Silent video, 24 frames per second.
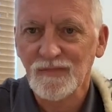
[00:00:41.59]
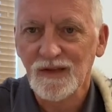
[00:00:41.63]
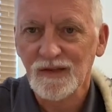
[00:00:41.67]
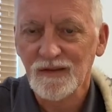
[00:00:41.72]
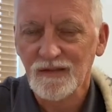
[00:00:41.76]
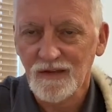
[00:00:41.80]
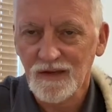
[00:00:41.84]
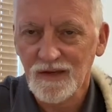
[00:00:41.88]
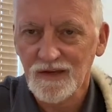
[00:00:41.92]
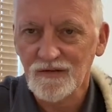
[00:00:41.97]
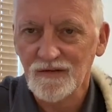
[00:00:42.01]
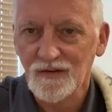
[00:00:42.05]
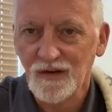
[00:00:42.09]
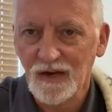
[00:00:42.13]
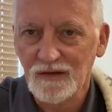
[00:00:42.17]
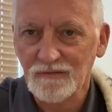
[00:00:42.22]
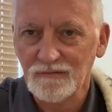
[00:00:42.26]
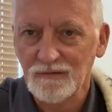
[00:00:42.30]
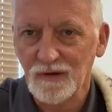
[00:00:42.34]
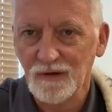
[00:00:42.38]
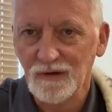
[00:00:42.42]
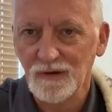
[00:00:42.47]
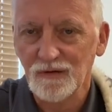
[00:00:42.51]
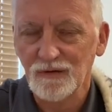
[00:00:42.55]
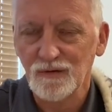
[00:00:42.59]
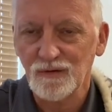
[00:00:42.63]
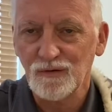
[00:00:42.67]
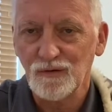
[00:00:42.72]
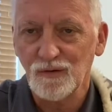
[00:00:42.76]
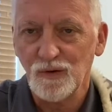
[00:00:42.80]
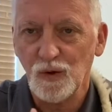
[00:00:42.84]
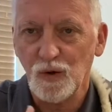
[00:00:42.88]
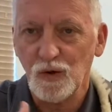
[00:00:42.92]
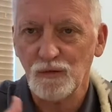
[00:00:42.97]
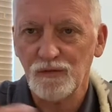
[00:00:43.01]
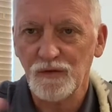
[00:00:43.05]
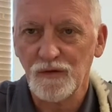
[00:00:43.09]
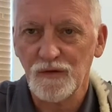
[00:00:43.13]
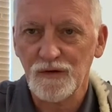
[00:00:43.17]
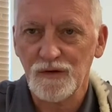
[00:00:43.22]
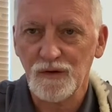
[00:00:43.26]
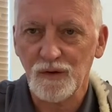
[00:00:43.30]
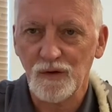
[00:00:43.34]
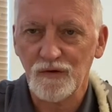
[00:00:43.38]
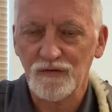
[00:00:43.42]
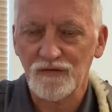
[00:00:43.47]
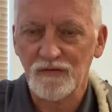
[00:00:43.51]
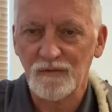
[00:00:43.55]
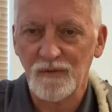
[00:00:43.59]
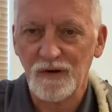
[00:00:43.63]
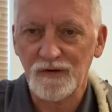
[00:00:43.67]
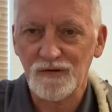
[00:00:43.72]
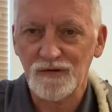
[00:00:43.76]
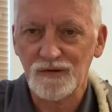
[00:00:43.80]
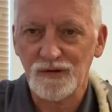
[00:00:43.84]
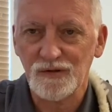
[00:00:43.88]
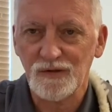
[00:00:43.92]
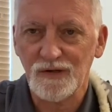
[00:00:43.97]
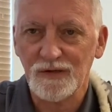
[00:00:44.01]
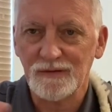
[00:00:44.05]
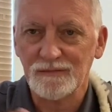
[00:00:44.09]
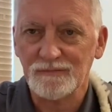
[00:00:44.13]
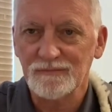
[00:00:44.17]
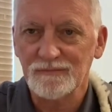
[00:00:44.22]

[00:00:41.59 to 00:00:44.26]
things that I've learned over the course of my journey.